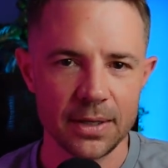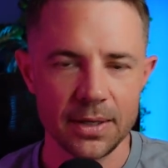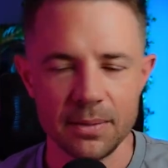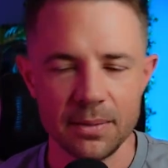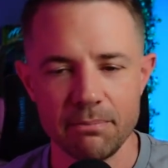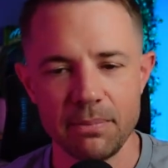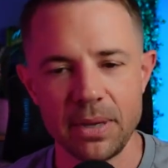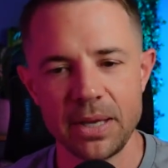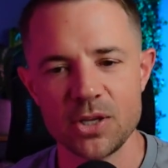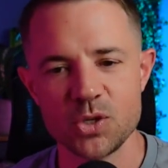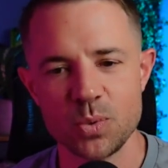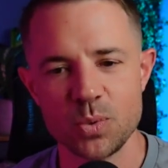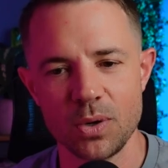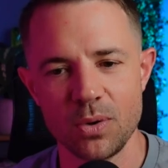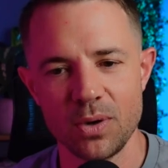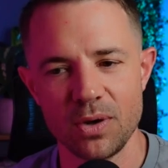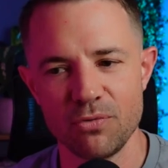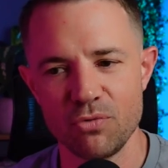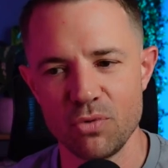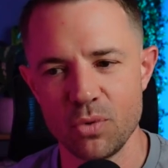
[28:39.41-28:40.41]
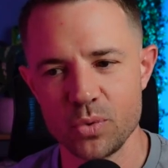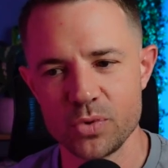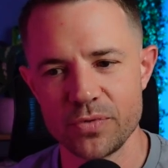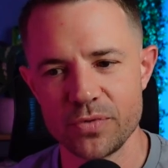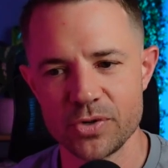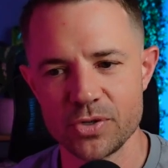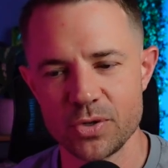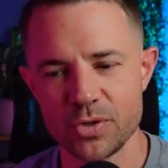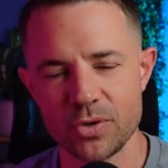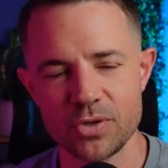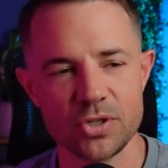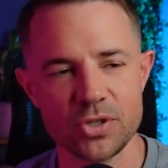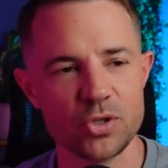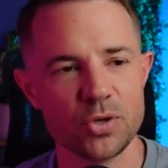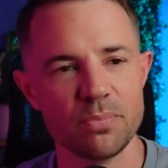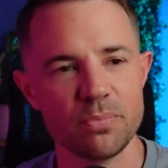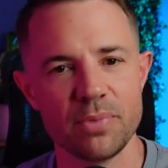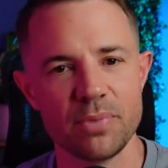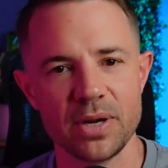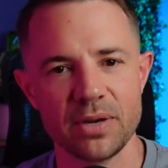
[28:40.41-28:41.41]
Might as well have rolls for sausage
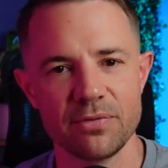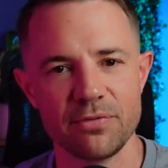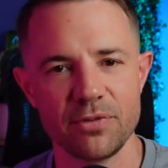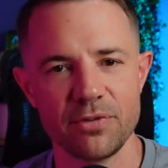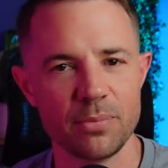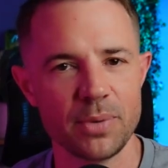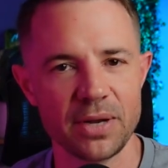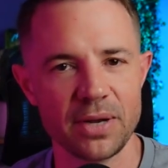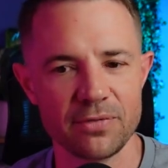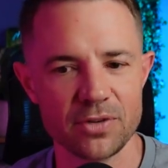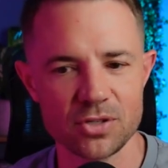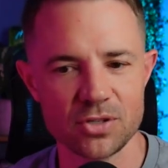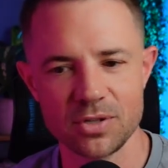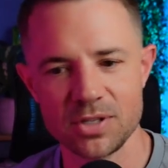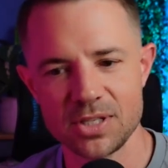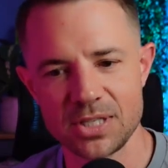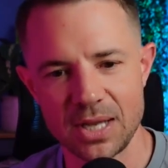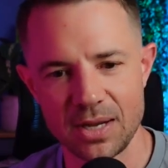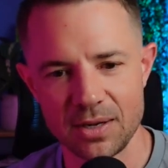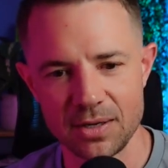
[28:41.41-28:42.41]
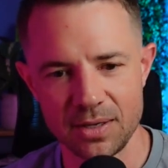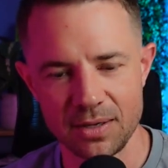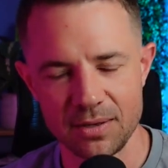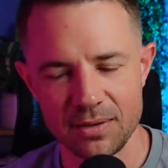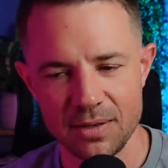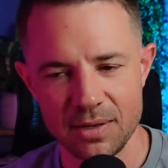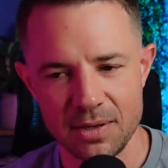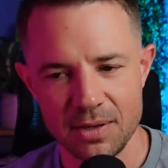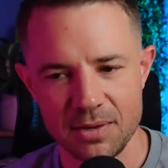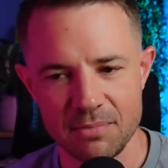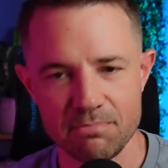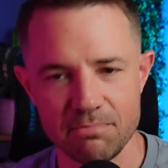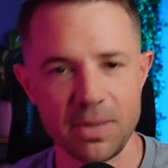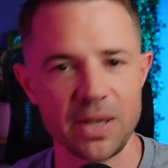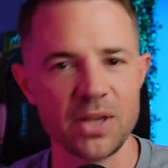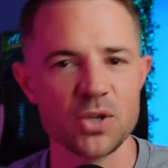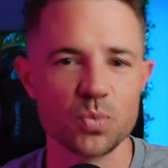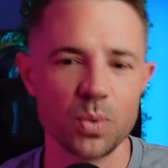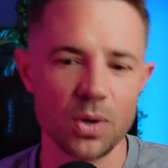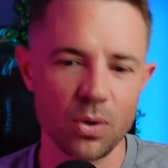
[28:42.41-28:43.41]
for breakfast on Saturday. Might
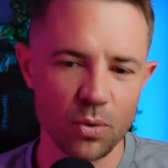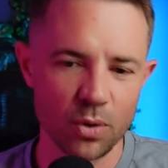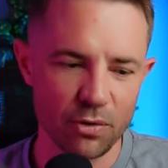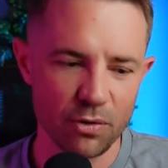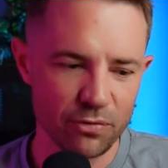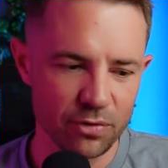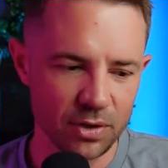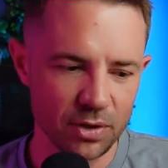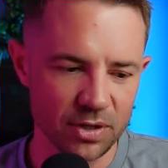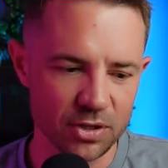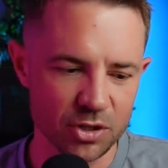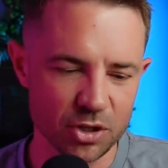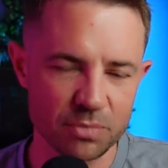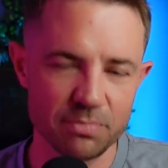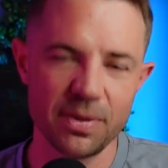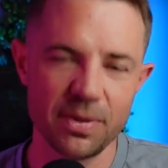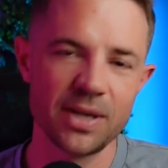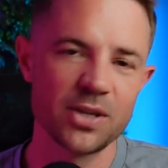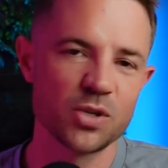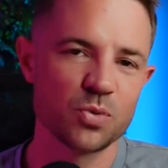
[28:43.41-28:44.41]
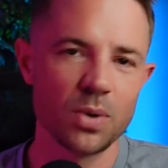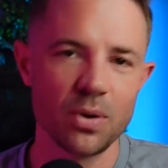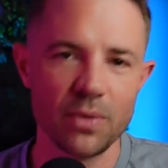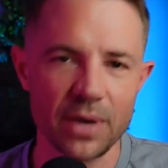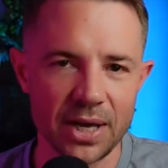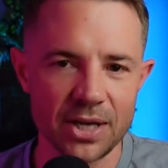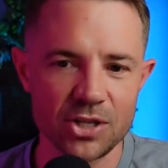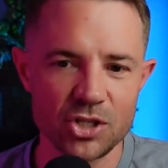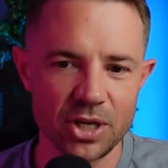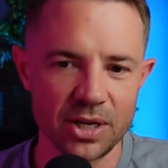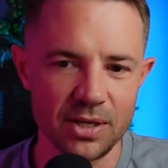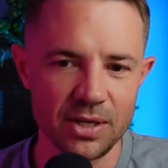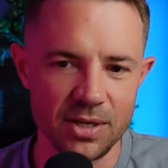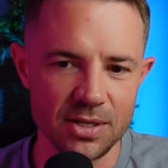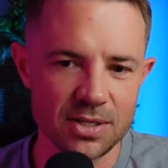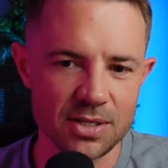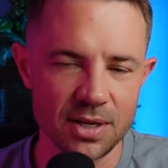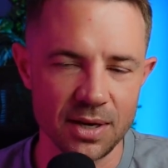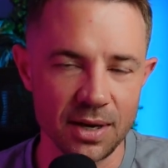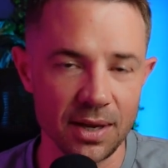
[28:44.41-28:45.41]
as well go out for lunch. Might as well get a Chinese
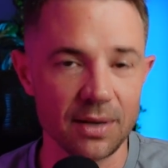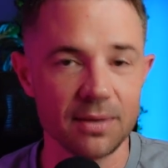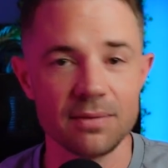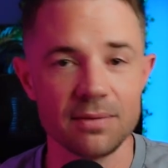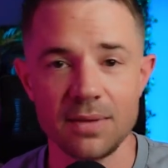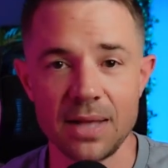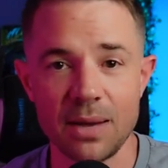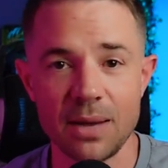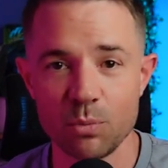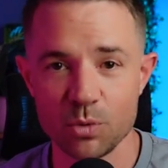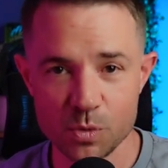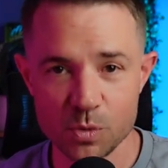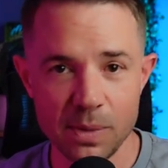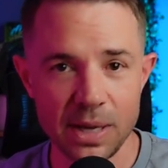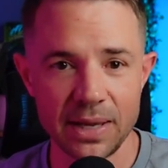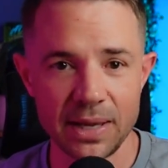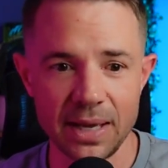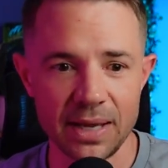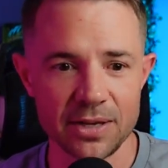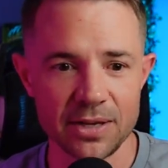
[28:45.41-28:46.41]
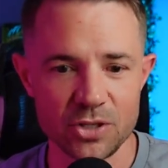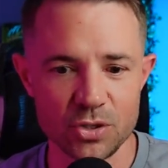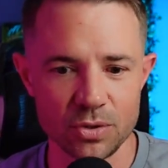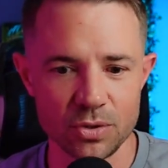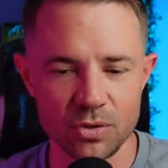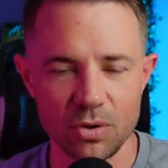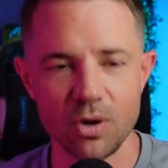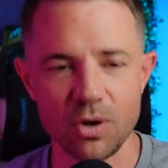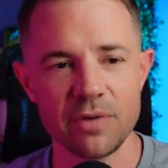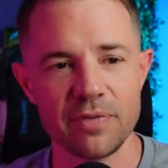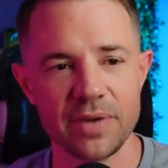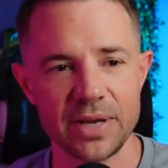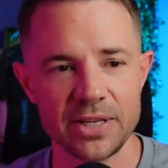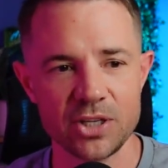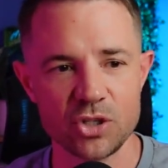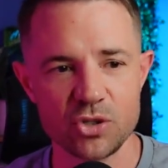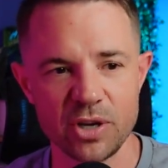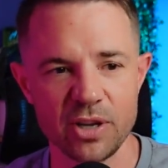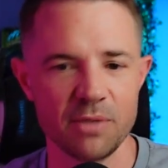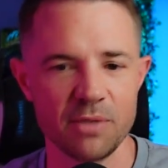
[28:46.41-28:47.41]
tonight. That was my attitude. Oh, I've had a
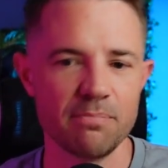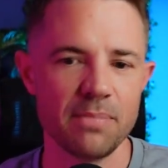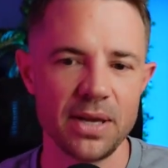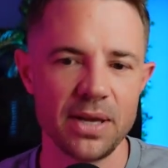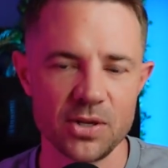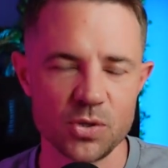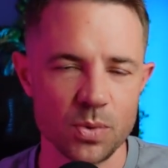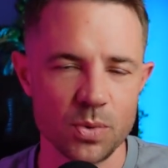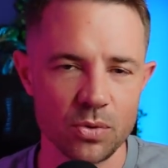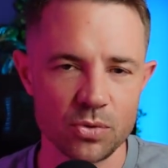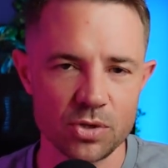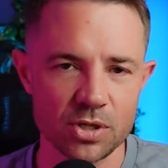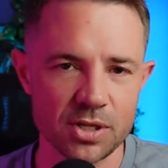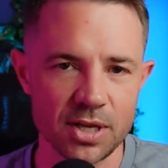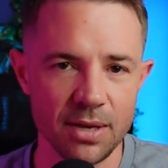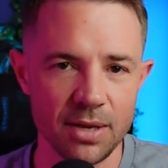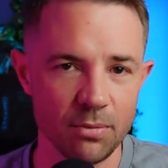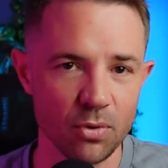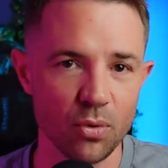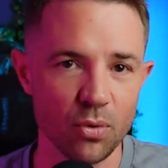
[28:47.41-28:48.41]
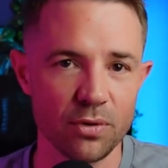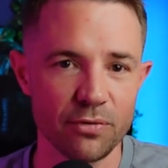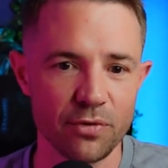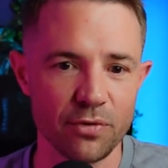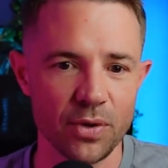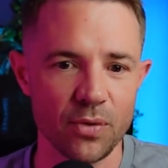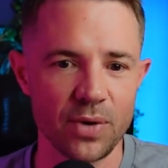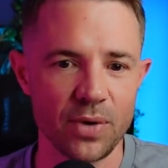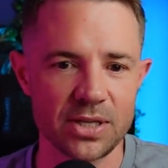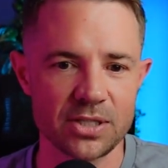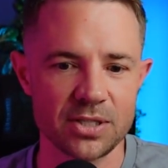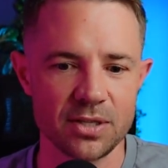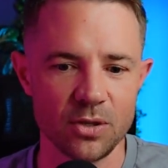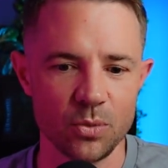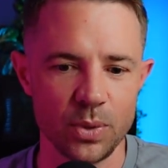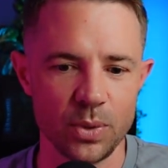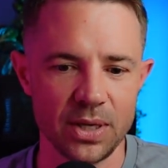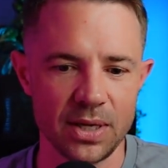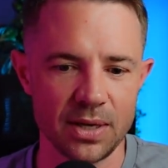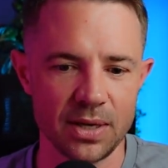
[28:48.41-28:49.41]
drink. Might as well just keep going for the rest of the
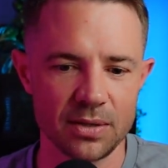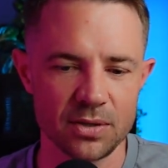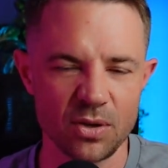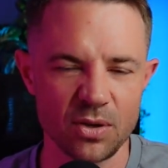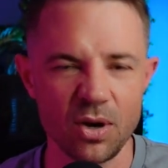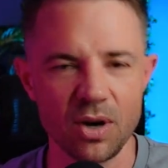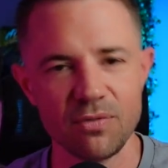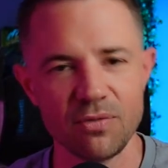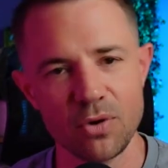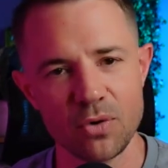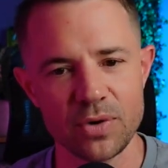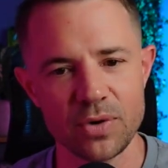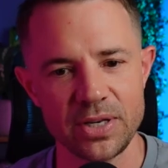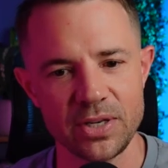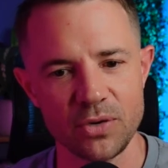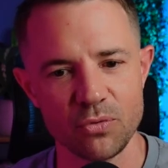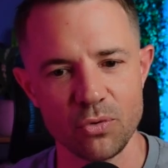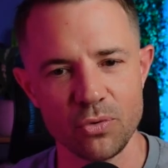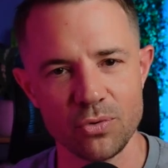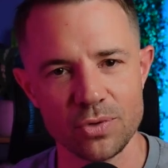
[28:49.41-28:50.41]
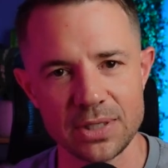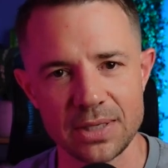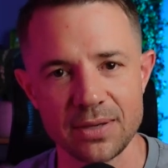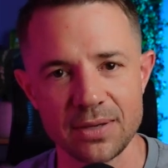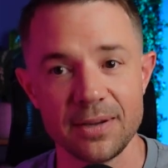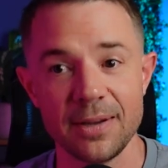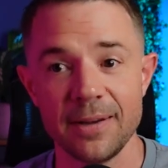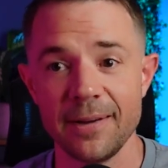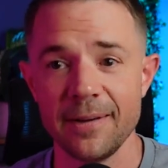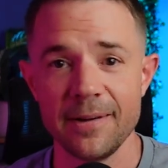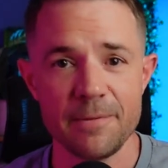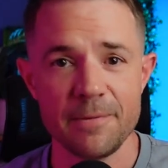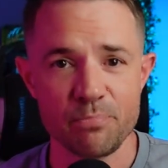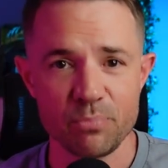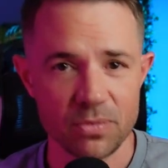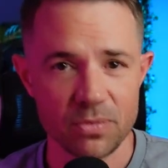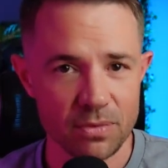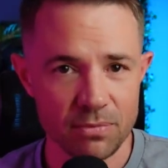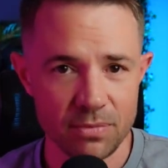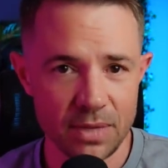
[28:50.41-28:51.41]
weekend. Oh, I've already ruined it.
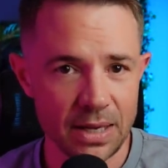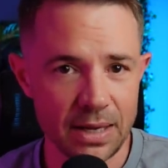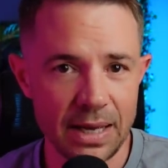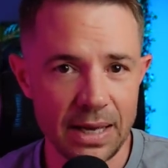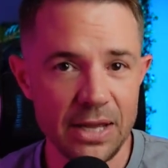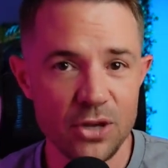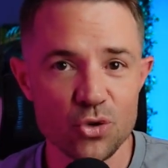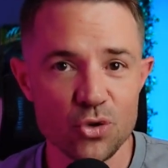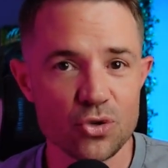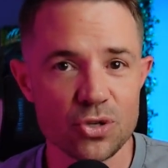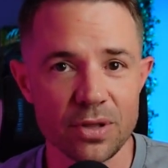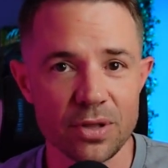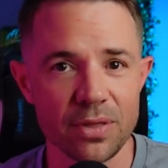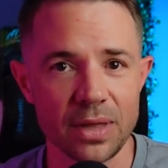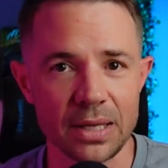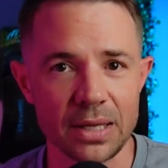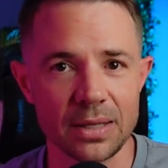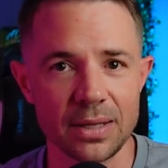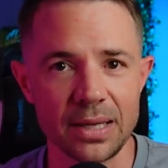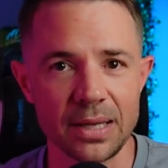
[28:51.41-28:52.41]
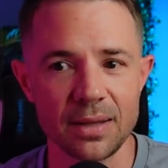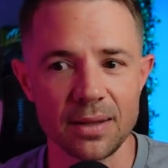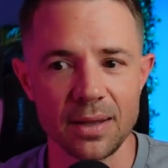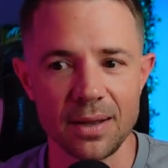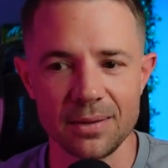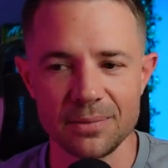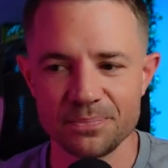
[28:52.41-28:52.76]
I used to think like that.